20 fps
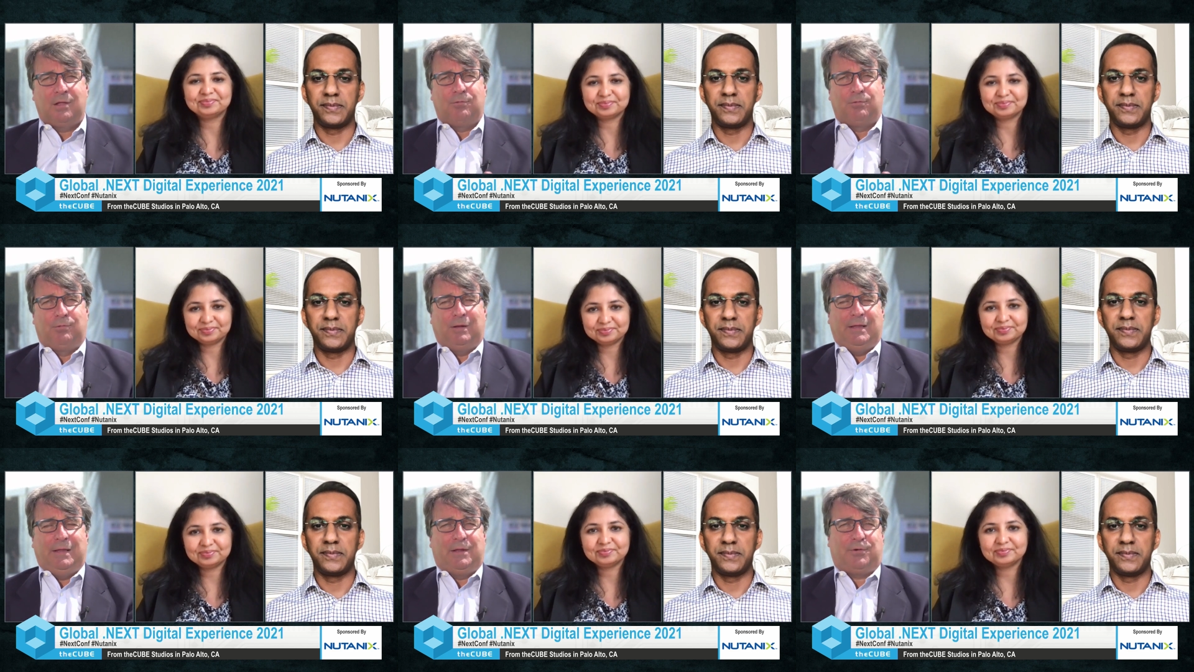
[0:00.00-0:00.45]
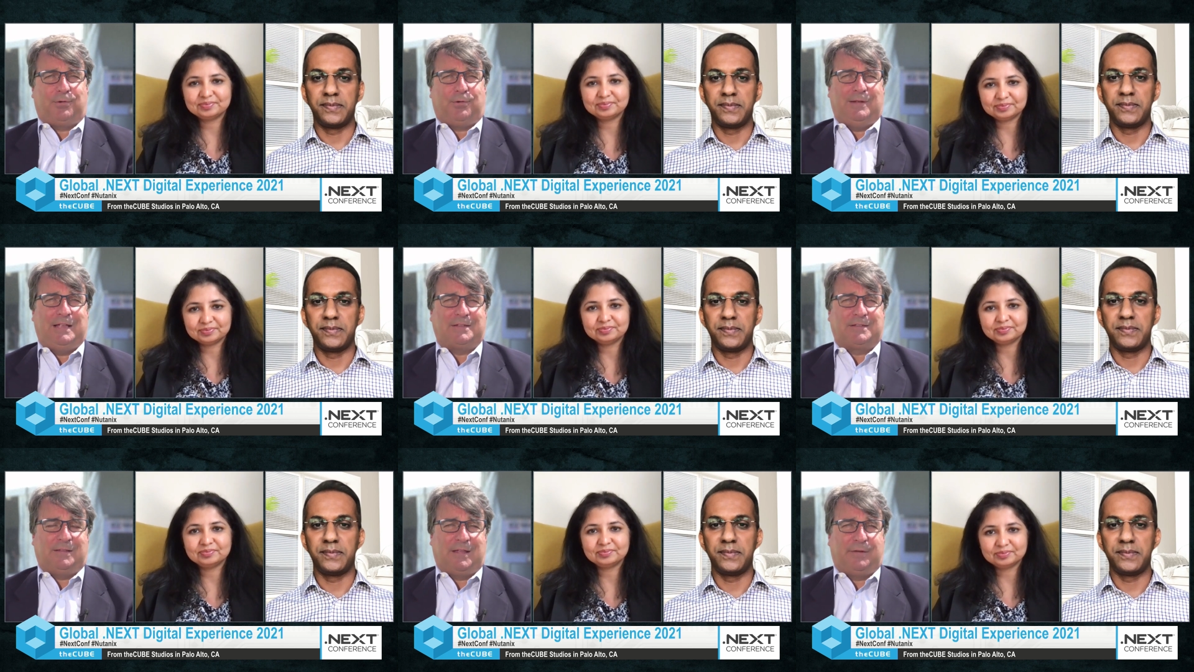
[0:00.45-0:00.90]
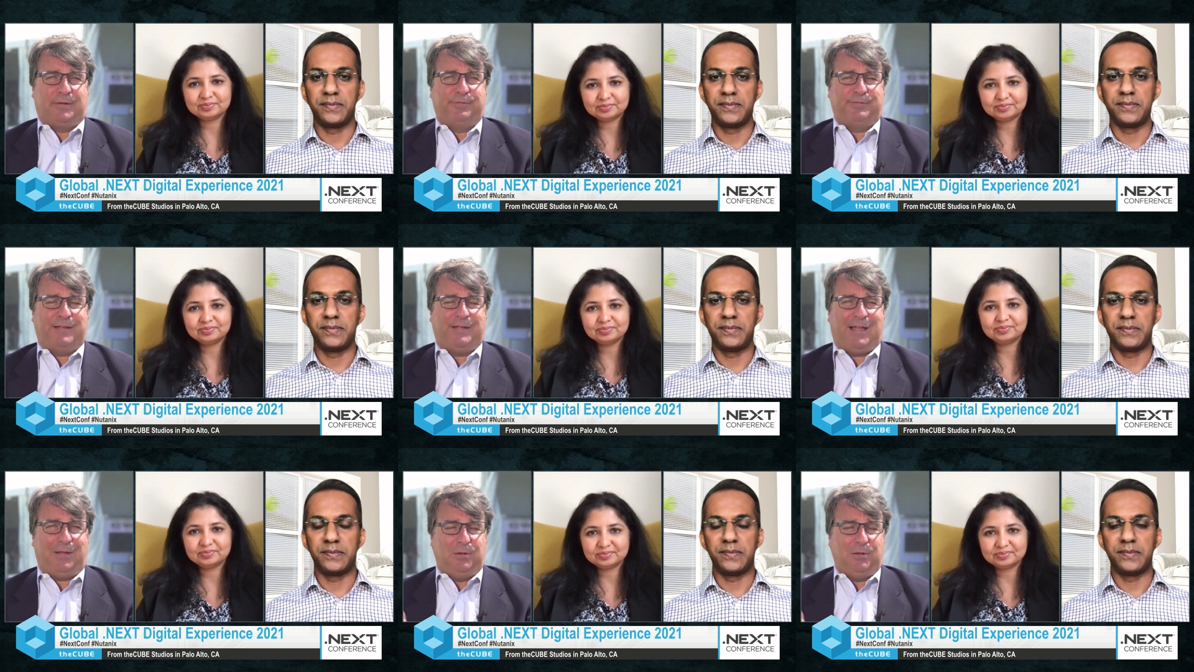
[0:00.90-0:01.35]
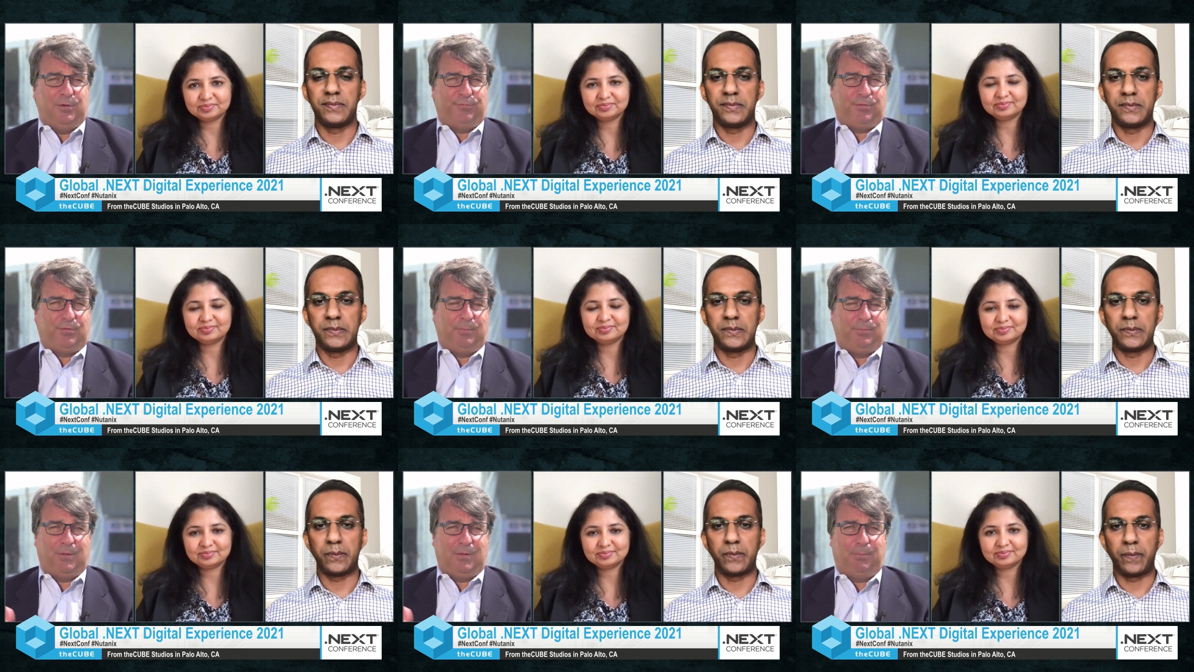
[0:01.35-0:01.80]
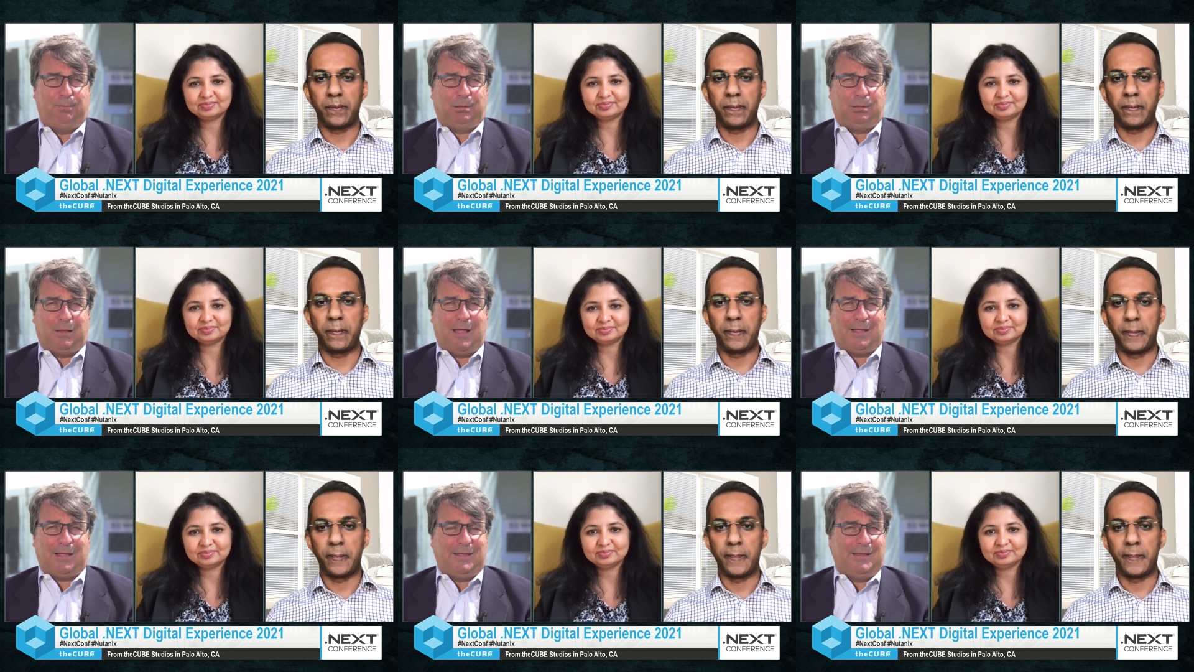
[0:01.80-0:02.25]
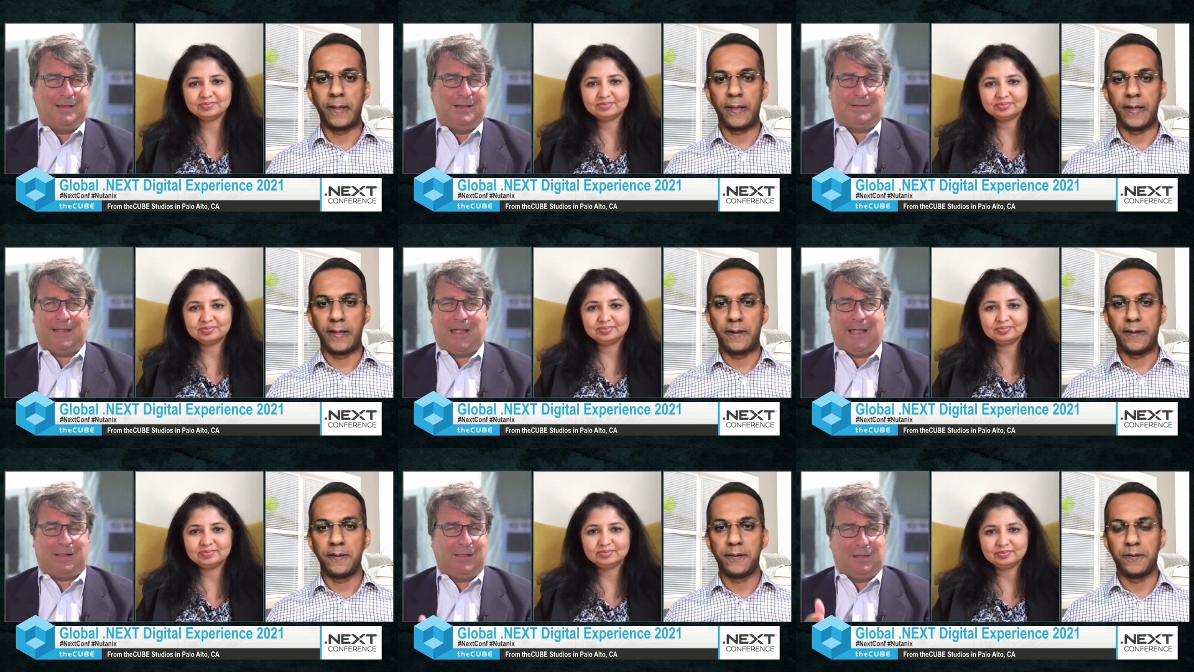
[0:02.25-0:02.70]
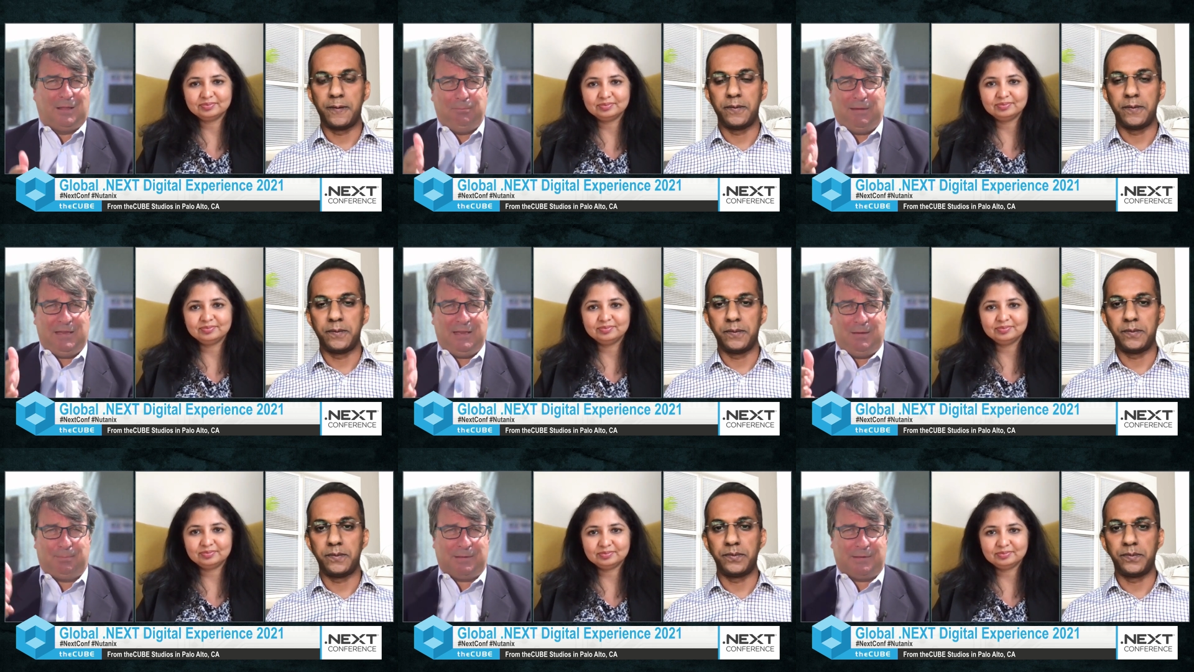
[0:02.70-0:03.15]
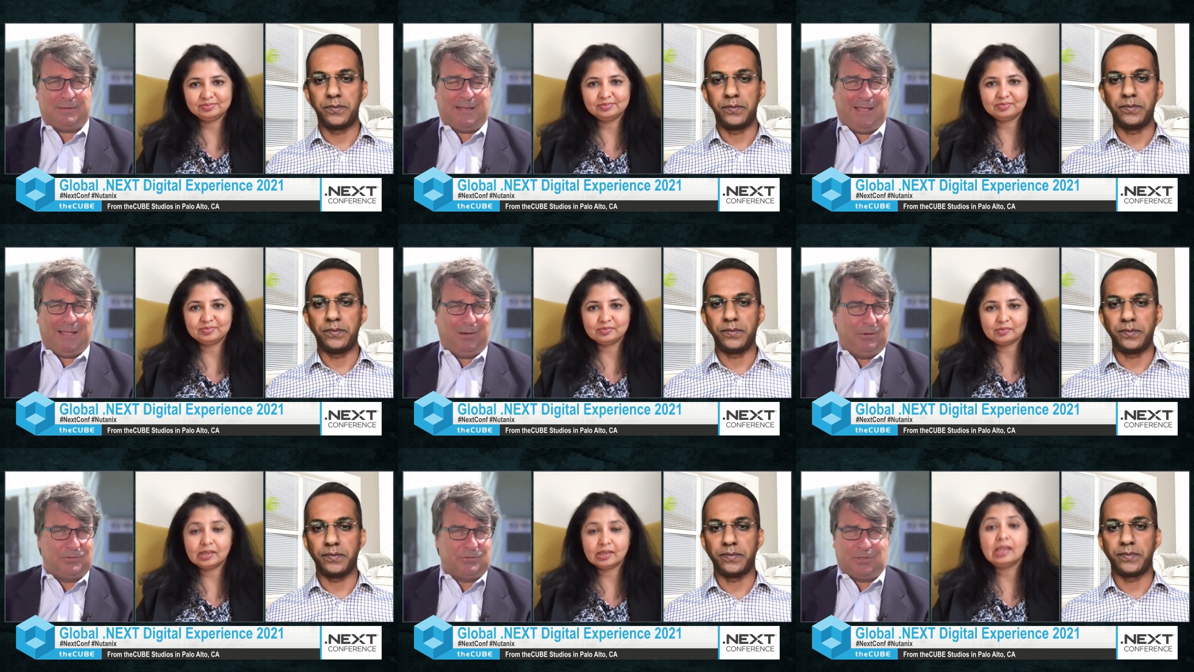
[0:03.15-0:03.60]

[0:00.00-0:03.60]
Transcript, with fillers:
Speaker 1: really creates a lot of value from the blocking and tackling meat and potatoes,